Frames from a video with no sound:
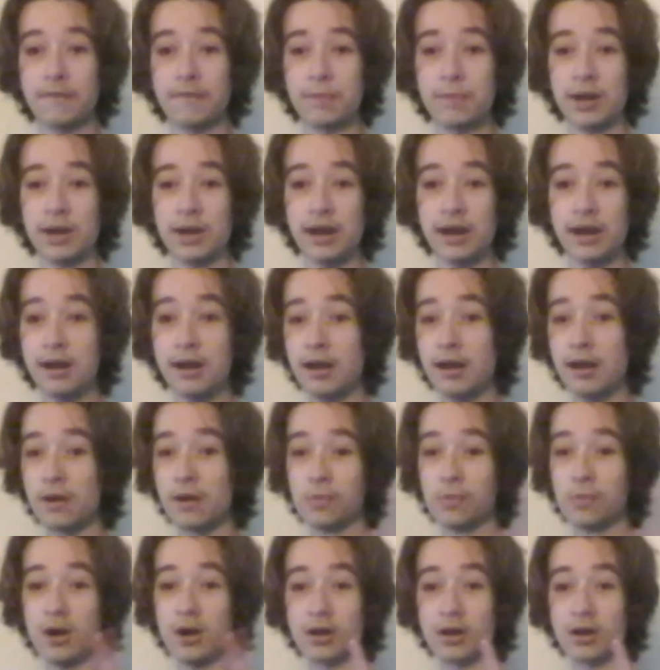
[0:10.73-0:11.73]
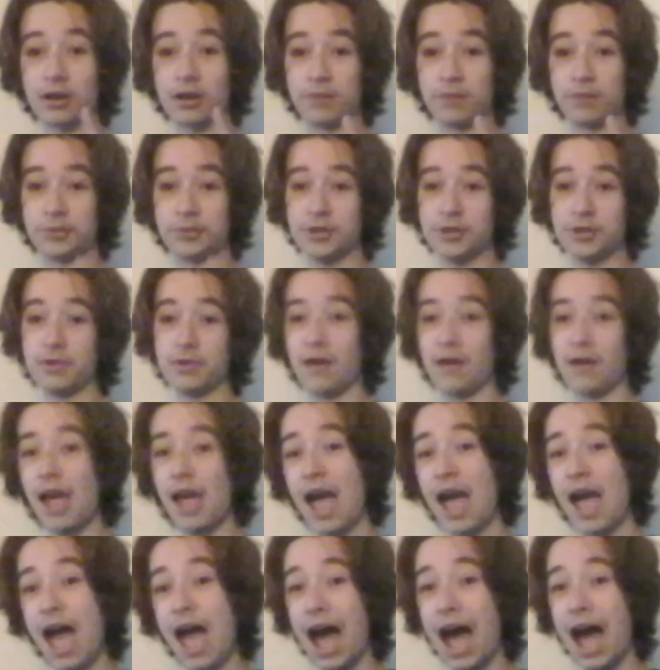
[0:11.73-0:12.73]
everybody, welcome to
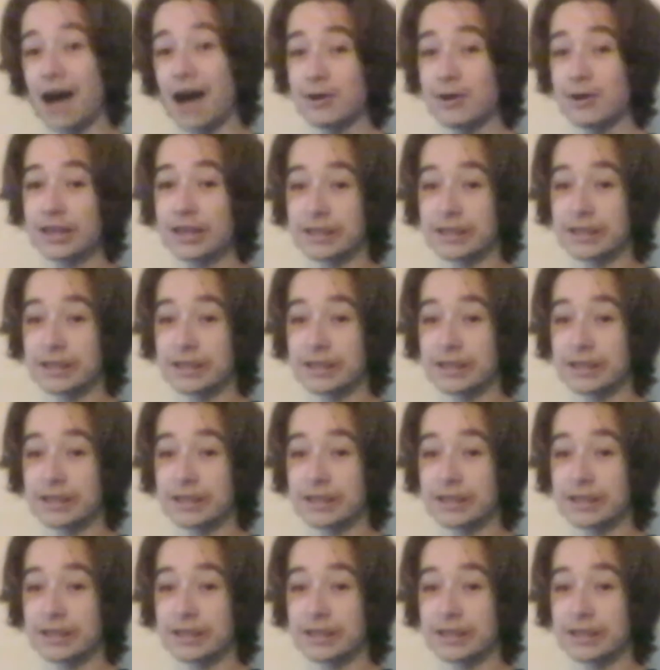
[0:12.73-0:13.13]
How to